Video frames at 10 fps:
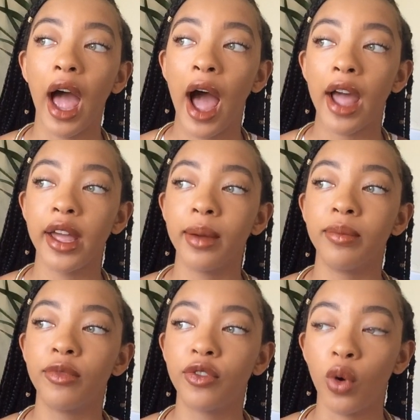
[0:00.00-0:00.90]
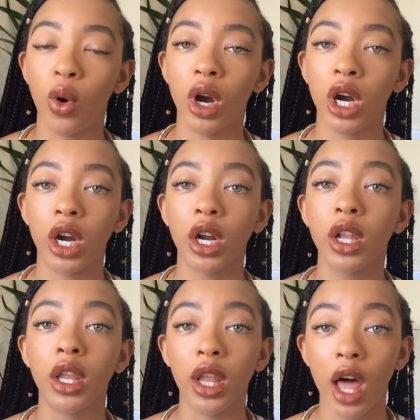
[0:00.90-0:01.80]
I am for
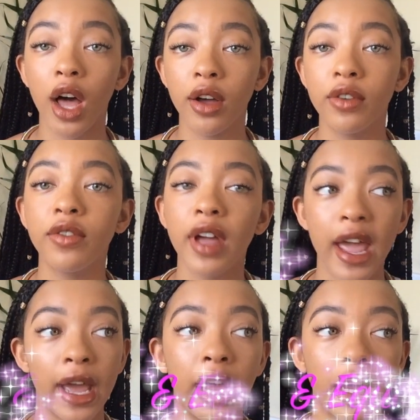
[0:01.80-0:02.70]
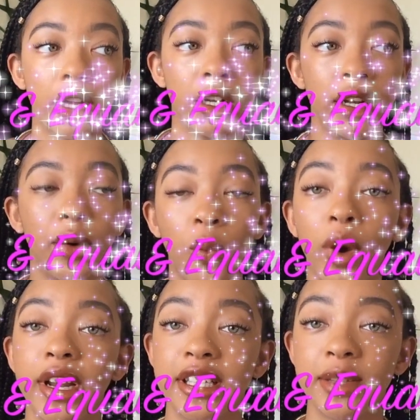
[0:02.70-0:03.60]
love and
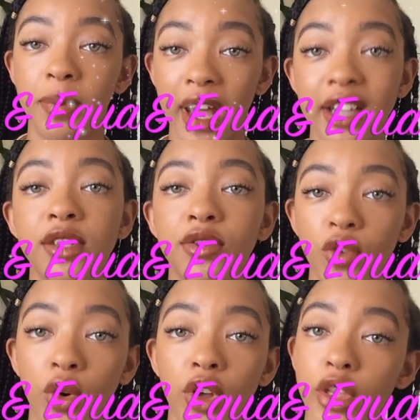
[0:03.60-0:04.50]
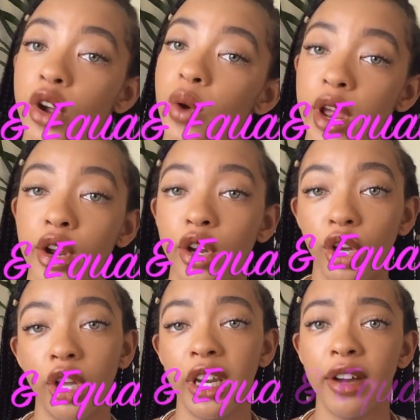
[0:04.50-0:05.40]
what is best for the greater
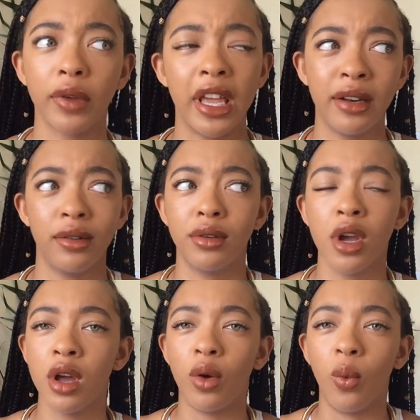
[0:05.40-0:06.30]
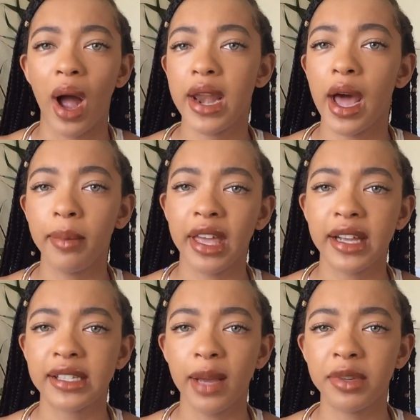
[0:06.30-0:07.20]
good. And why not be
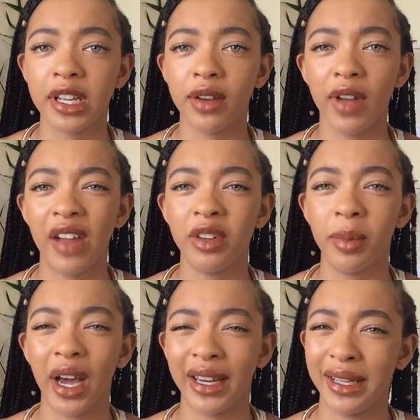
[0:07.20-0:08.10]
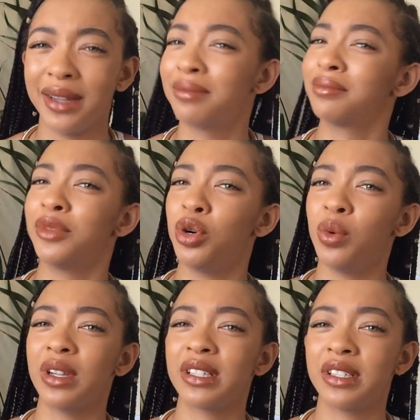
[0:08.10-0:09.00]
accepting of everybody? Who
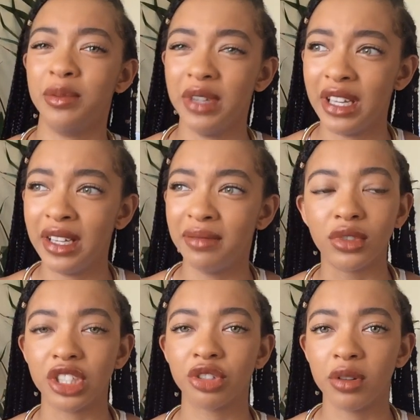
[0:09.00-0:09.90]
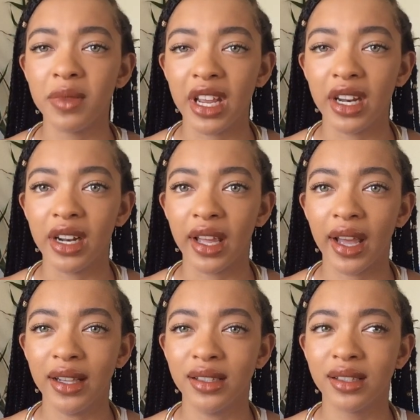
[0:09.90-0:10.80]
wants to be discriminated
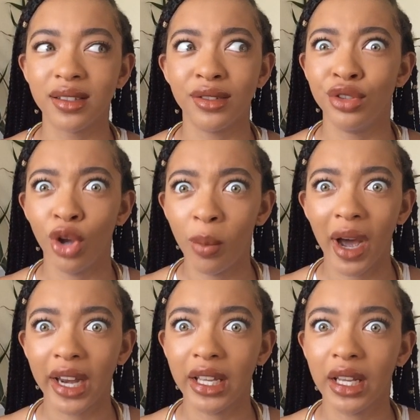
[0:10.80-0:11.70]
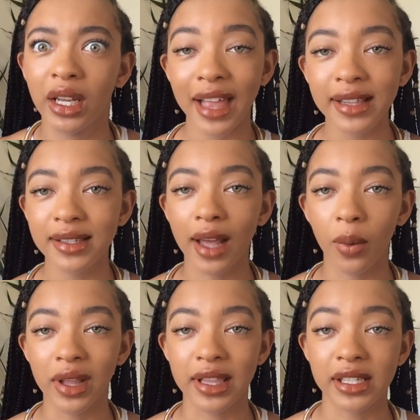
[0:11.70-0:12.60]
against? Nobody. That's
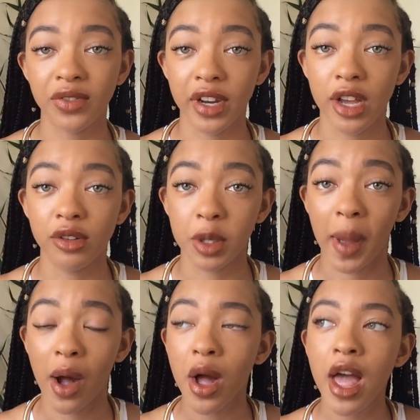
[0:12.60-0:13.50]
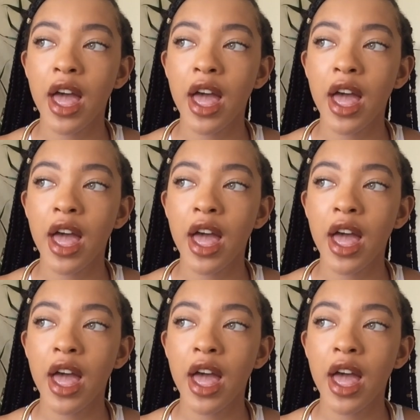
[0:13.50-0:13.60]
not what this video is about.